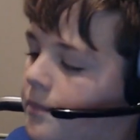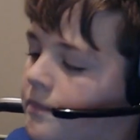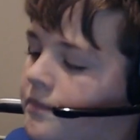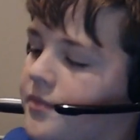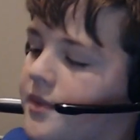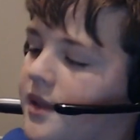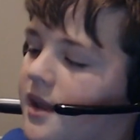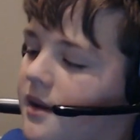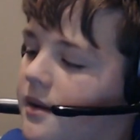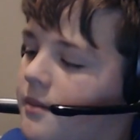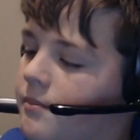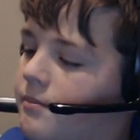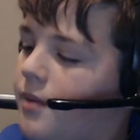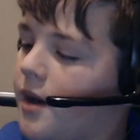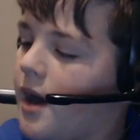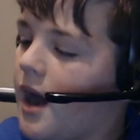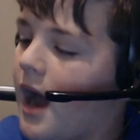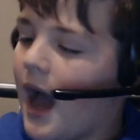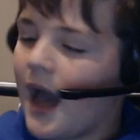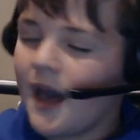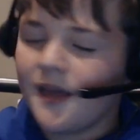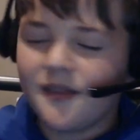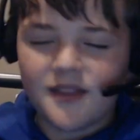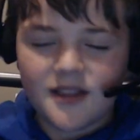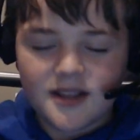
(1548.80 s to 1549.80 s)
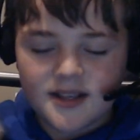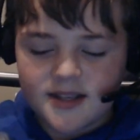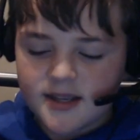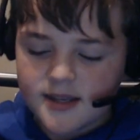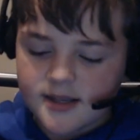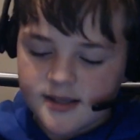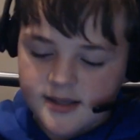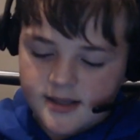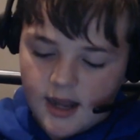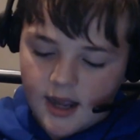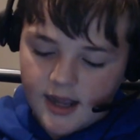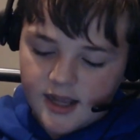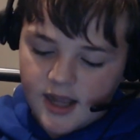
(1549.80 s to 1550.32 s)
But this is
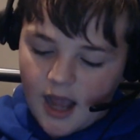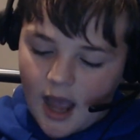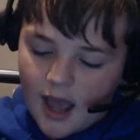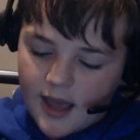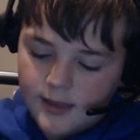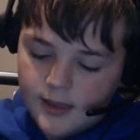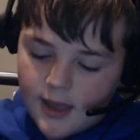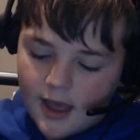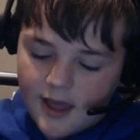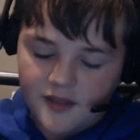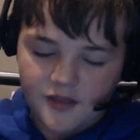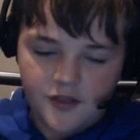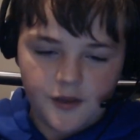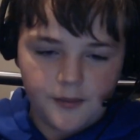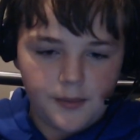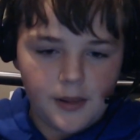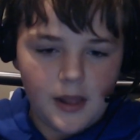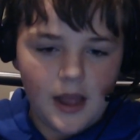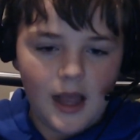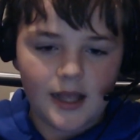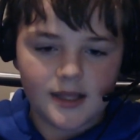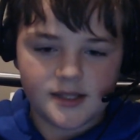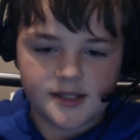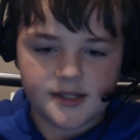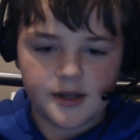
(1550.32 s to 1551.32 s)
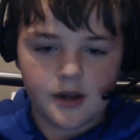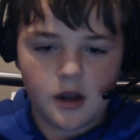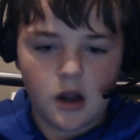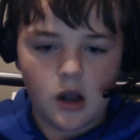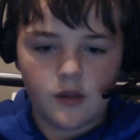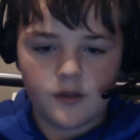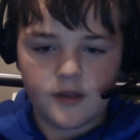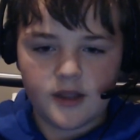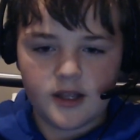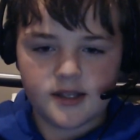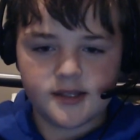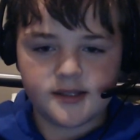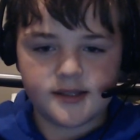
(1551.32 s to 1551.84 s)
nice. I like the plastic on
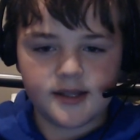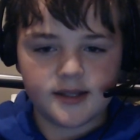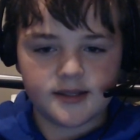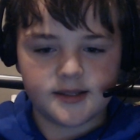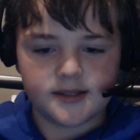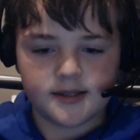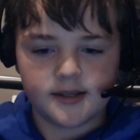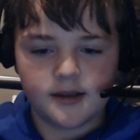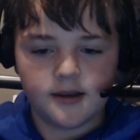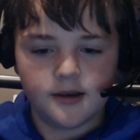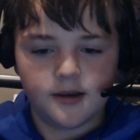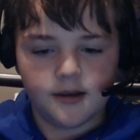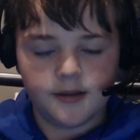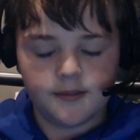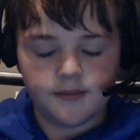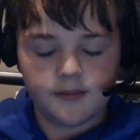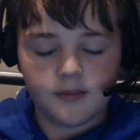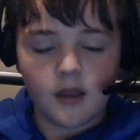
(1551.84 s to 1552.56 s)
this. That's good.